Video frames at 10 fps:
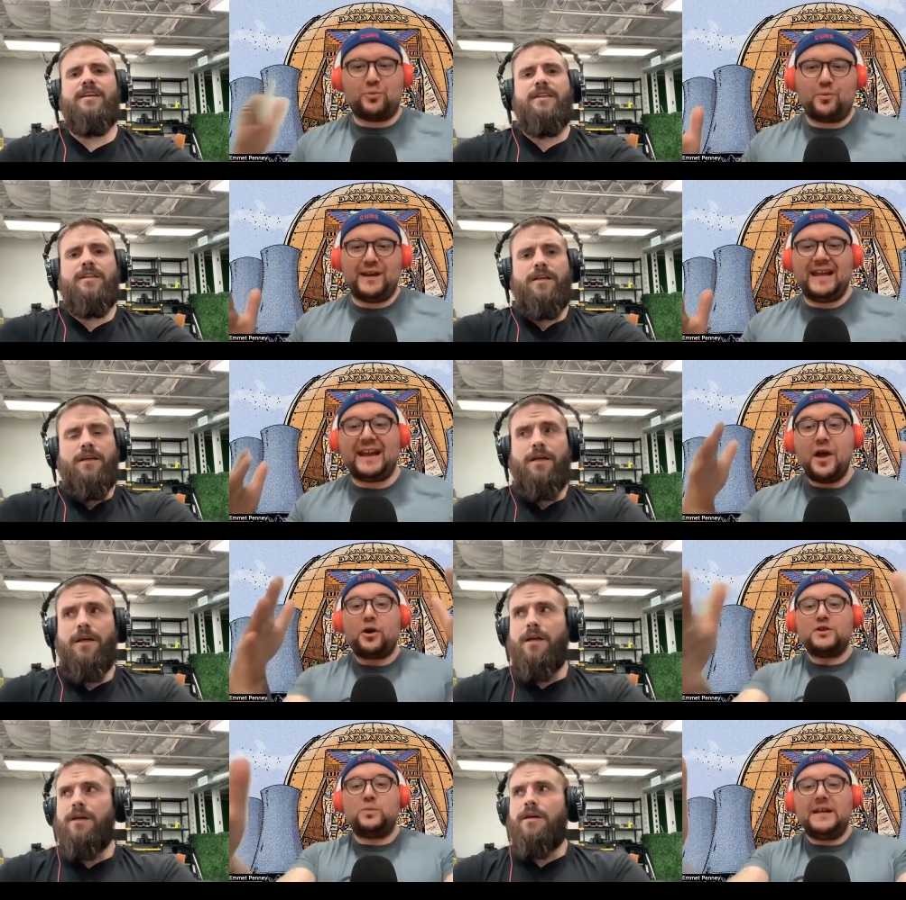Speaker 1: what we need
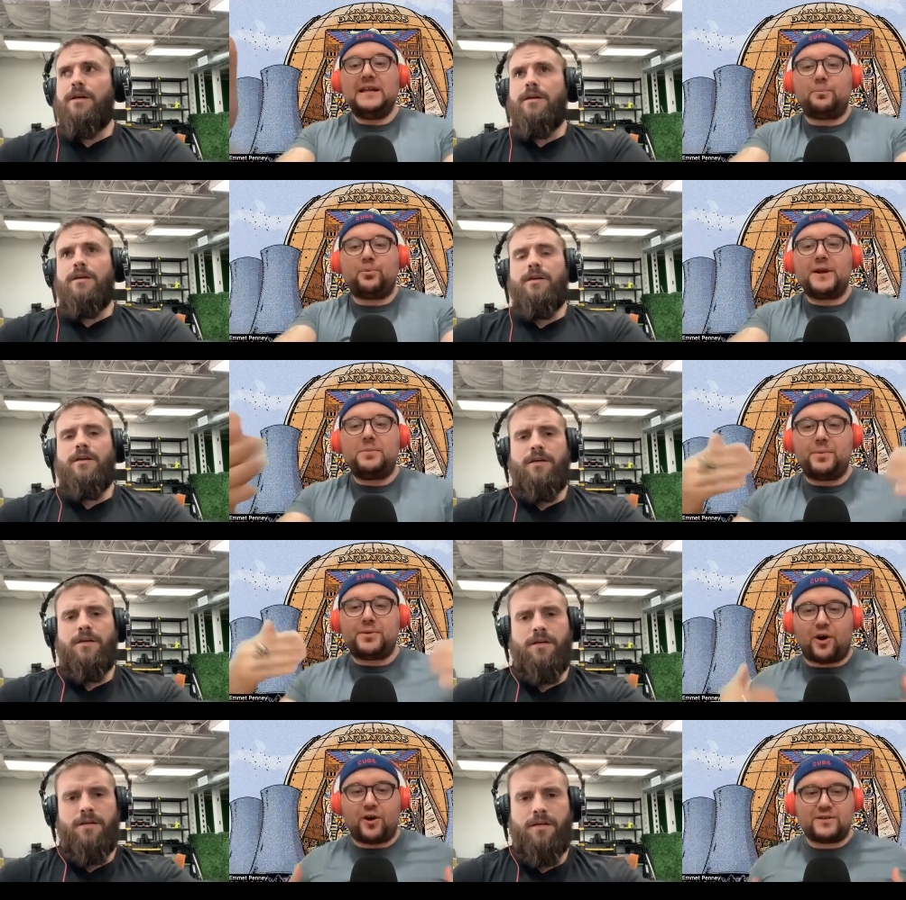because we need to bring
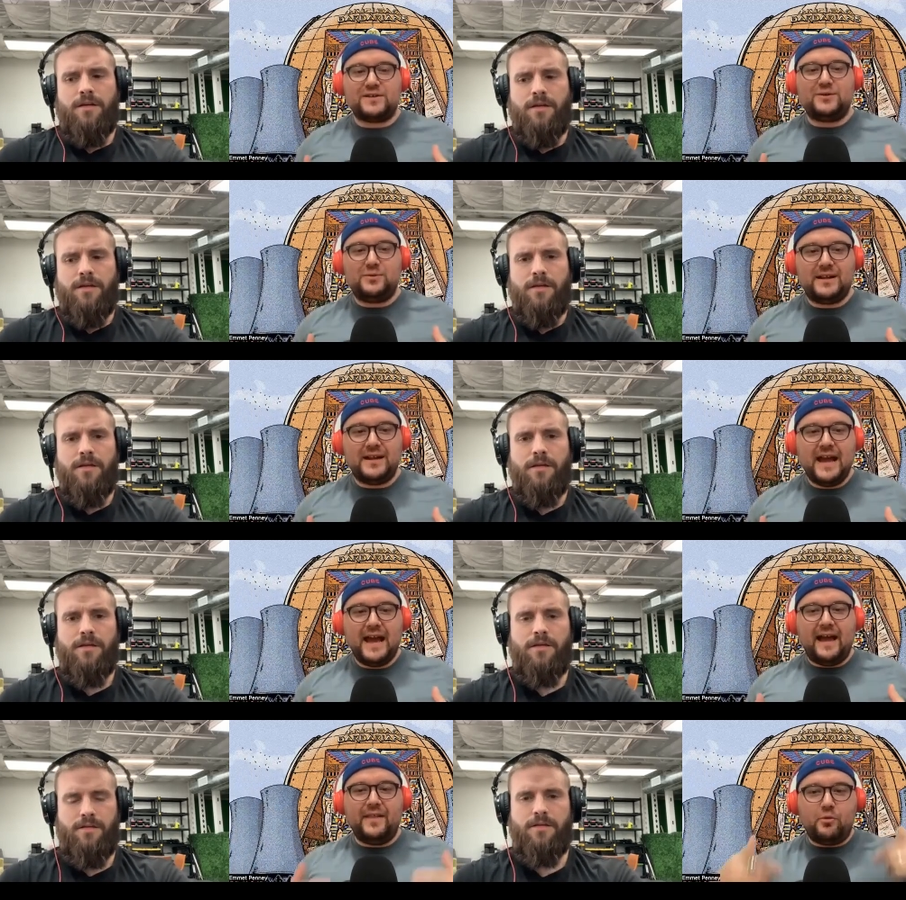people's hearts into it
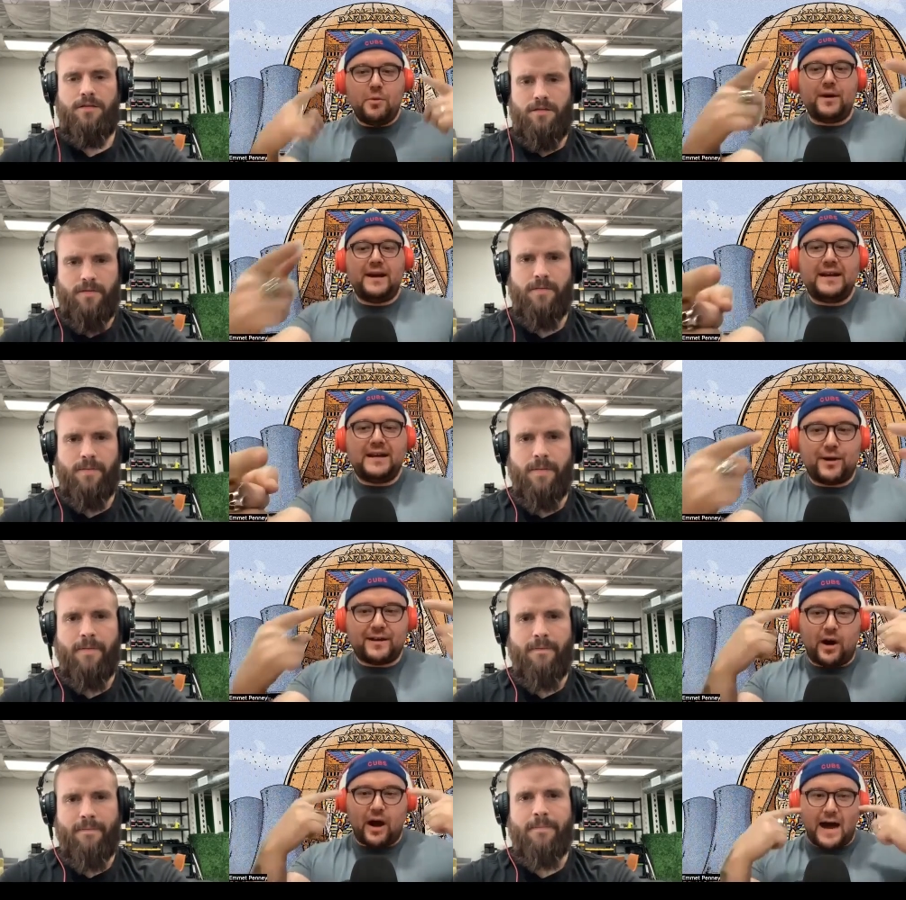and then we re- need to
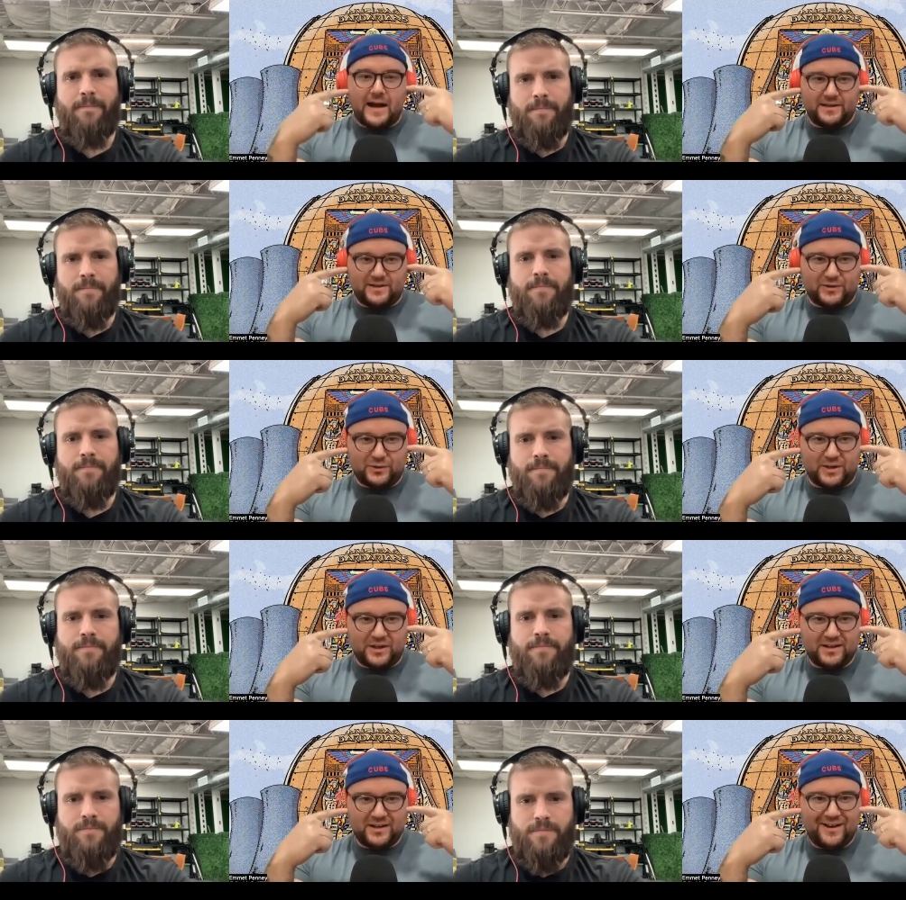bring their eyes into it
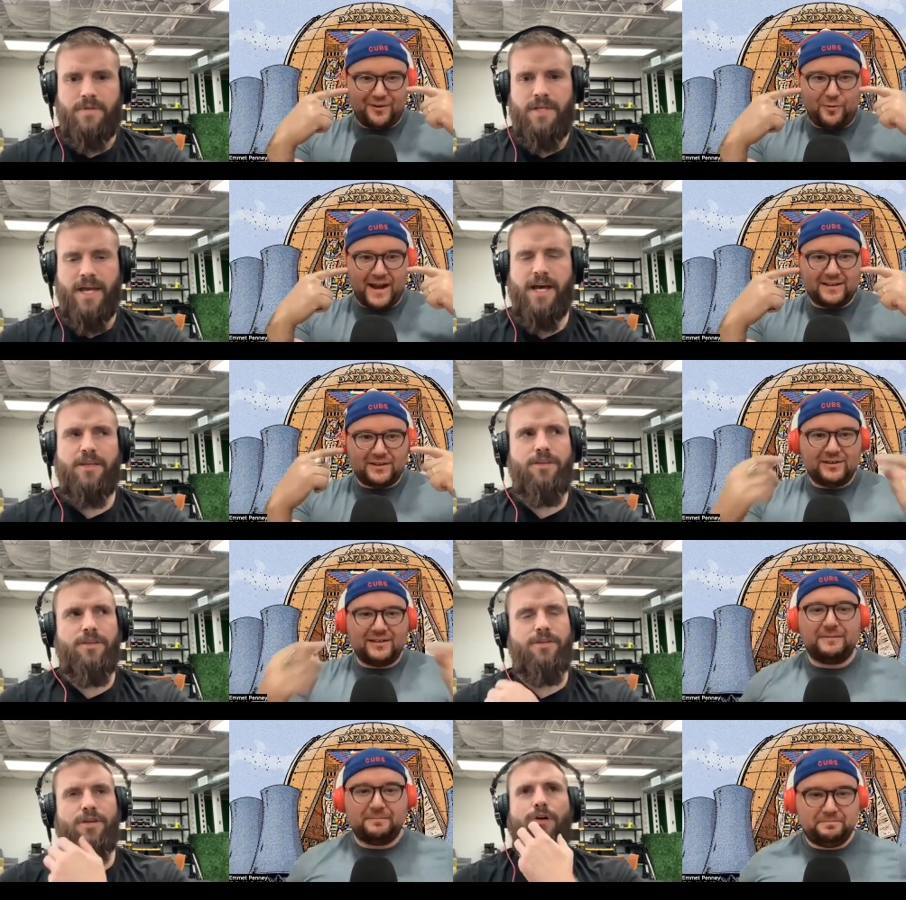right yeah you
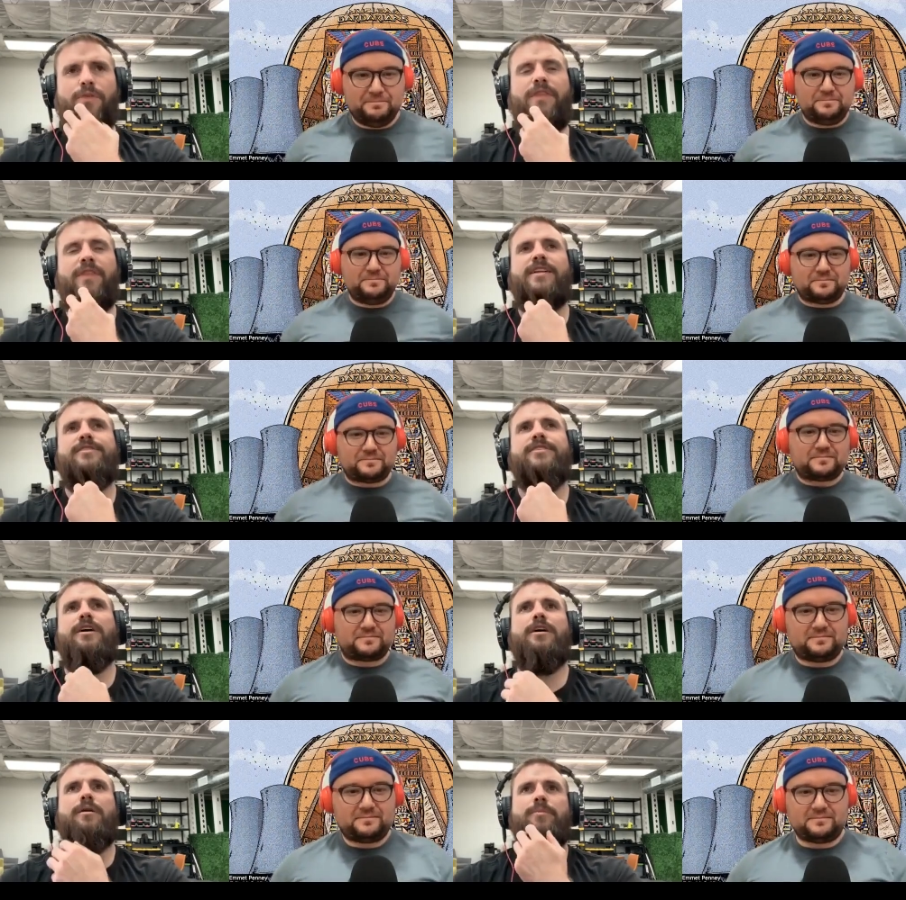
Speaker 2: know that's
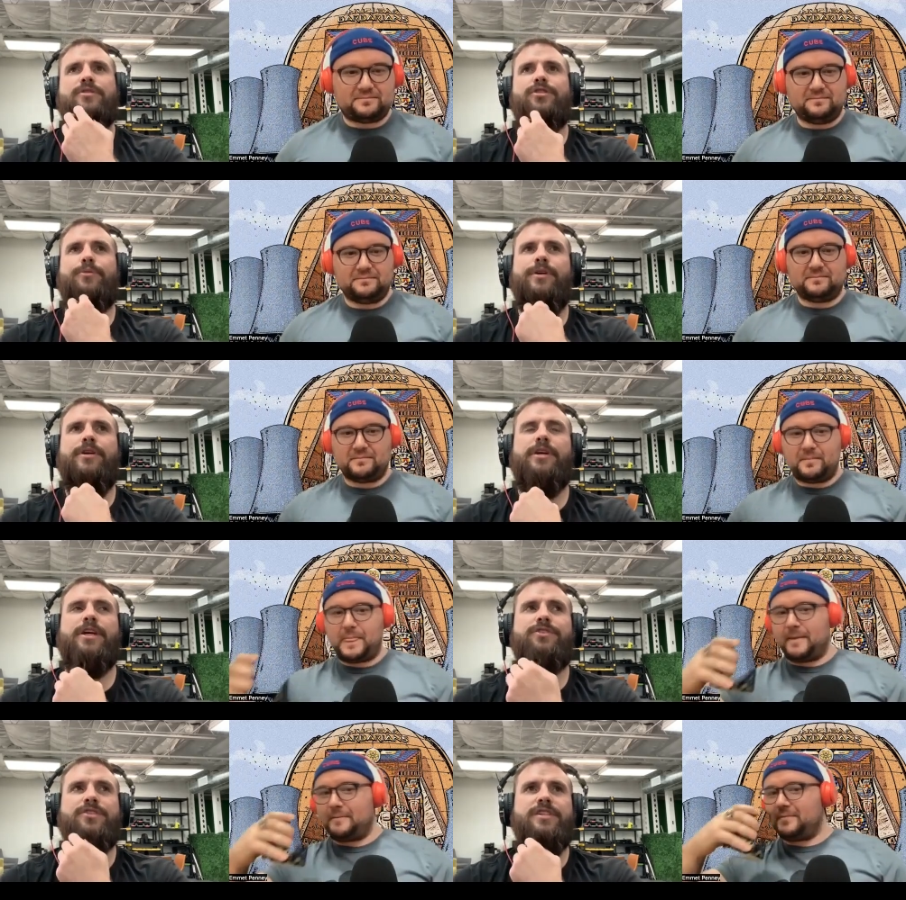um, a super
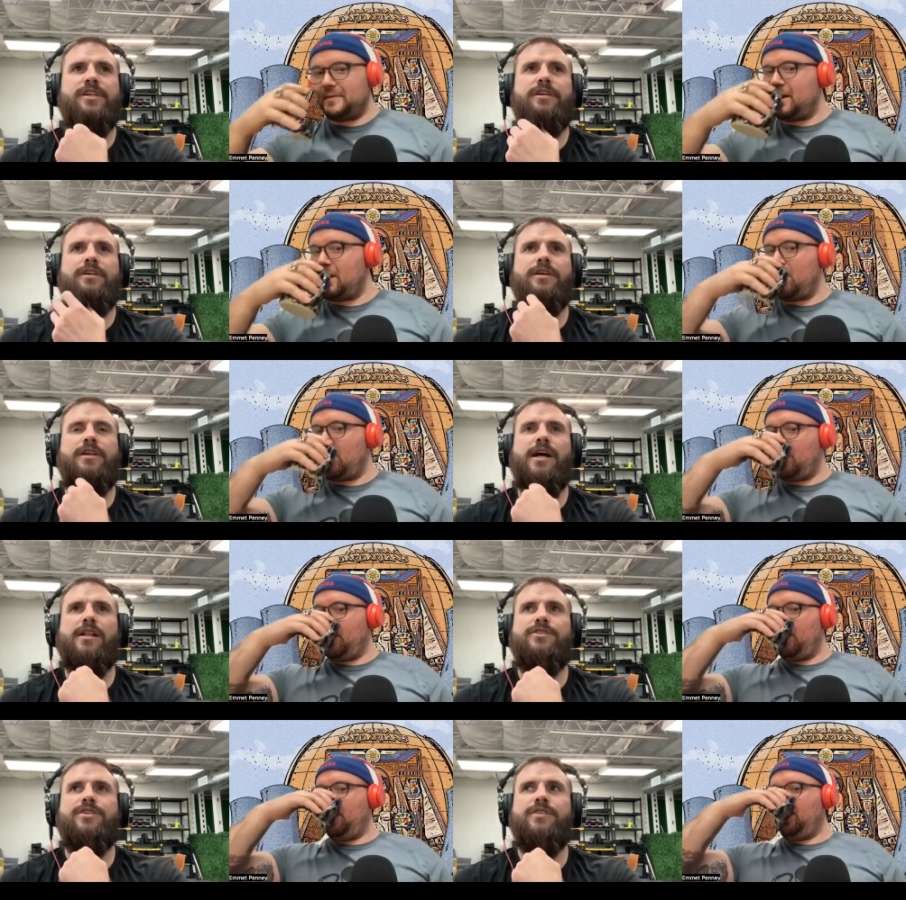interesting
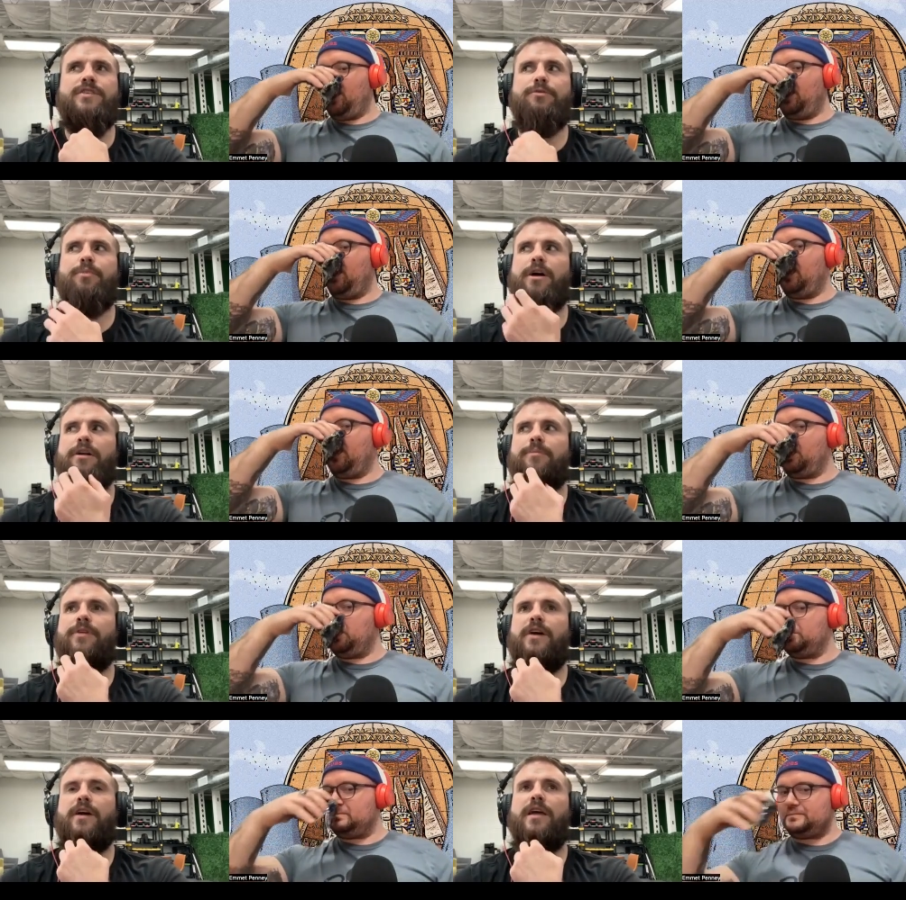analogy that you brought up
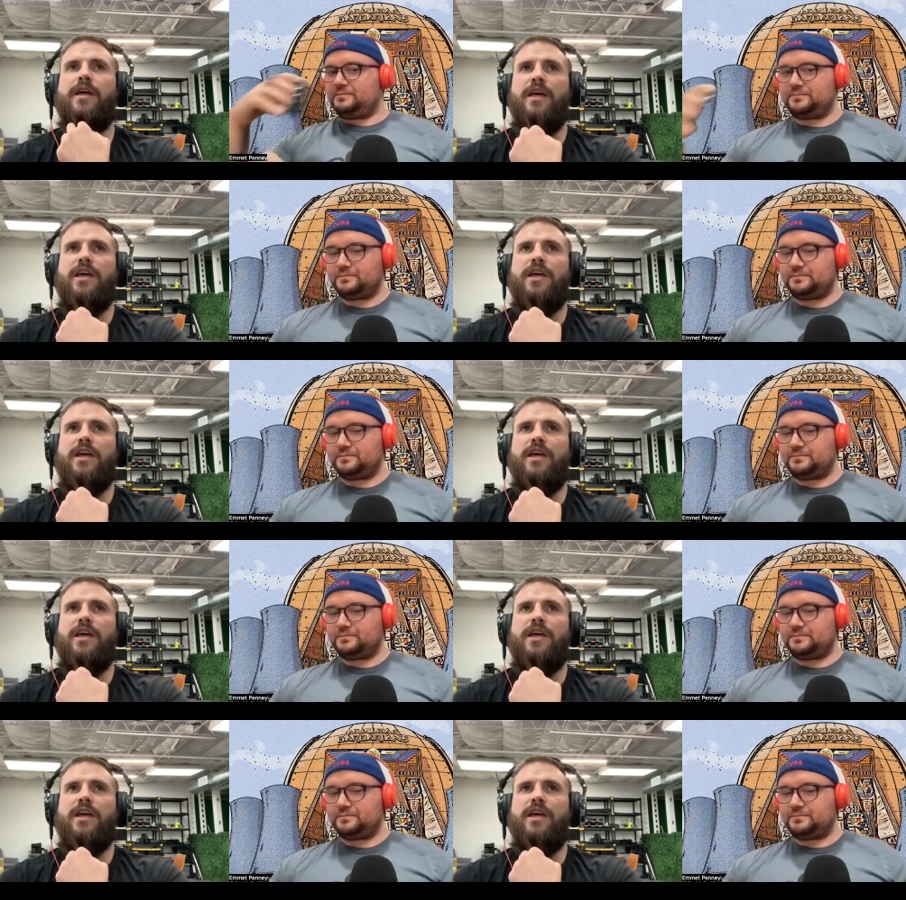there